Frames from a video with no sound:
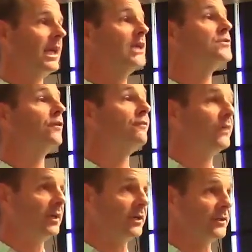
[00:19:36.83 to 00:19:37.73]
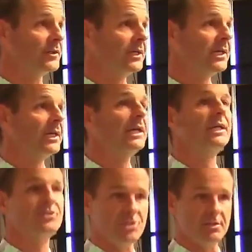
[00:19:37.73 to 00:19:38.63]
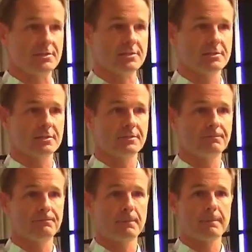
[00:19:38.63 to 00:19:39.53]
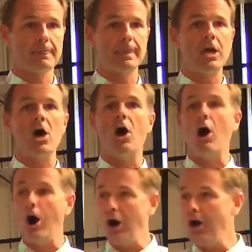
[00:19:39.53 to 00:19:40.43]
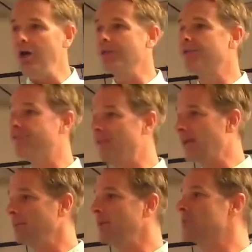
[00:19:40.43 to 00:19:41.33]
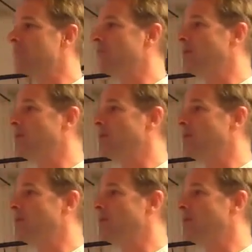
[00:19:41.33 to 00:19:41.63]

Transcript: is fulfilled in Jesus. All the families of